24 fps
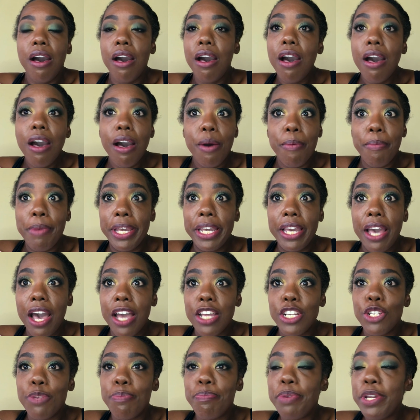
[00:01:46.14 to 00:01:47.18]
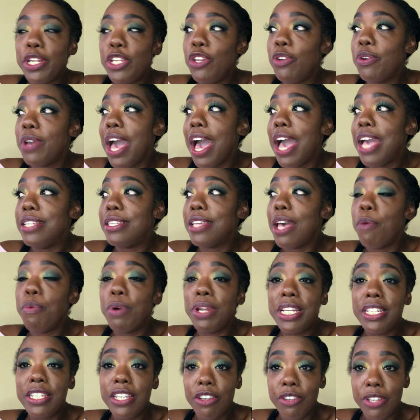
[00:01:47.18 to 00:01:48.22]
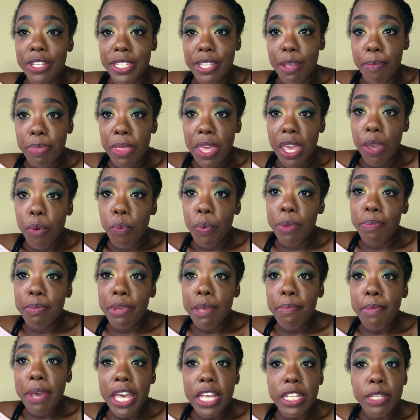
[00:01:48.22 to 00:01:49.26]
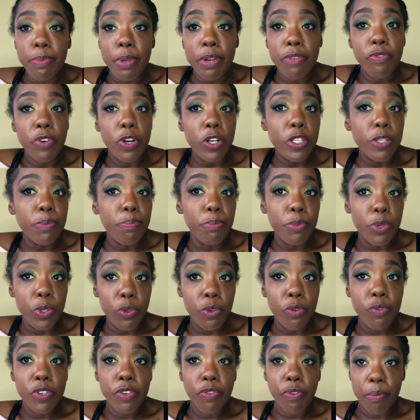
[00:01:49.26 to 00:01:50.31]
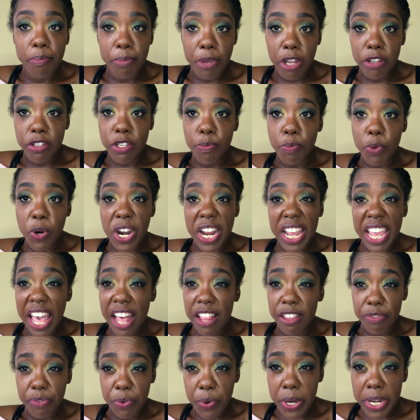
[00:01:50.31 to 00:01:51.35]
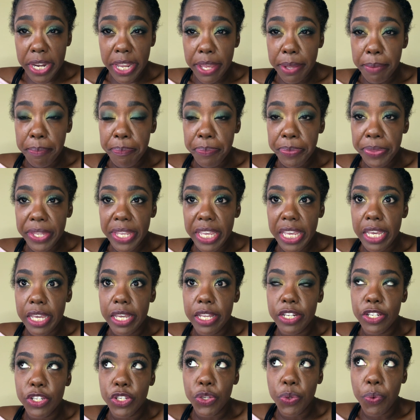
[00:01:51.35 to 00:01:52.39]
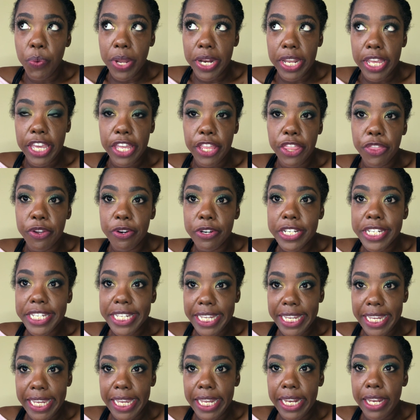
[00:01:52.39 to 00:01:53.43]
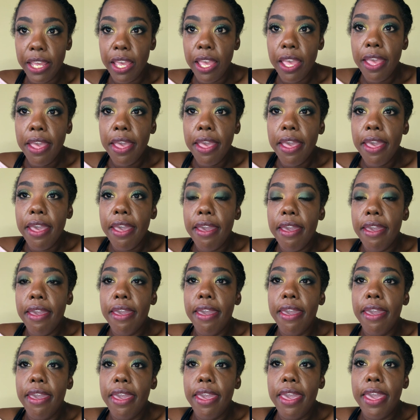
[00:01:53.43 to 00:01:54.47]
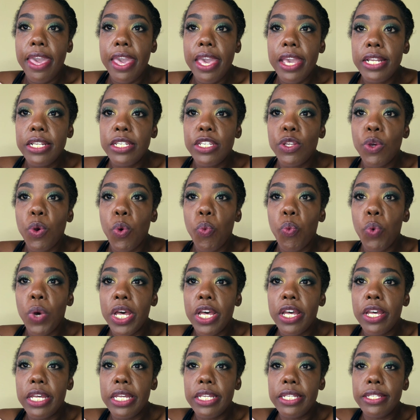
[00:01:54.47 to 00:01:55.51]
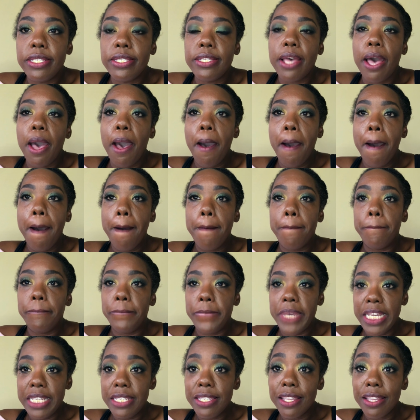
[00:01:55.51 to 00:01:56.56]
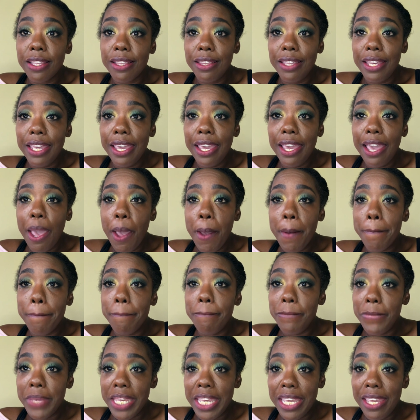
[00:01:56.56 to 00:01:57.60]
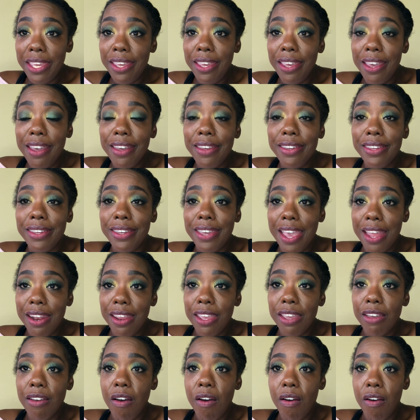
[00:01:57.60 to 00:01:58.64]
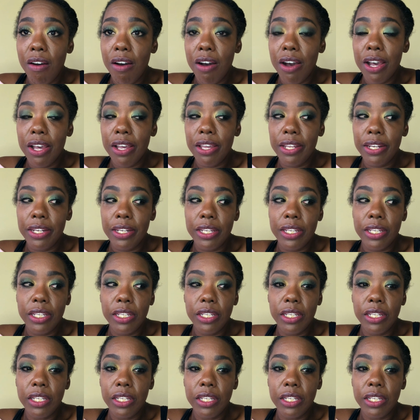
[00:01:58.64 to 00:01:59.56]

Oh my gosh. But you guys, I want to tell you something. When me and my husband first moved from Baltimore to California in 2013, it was basically me getting on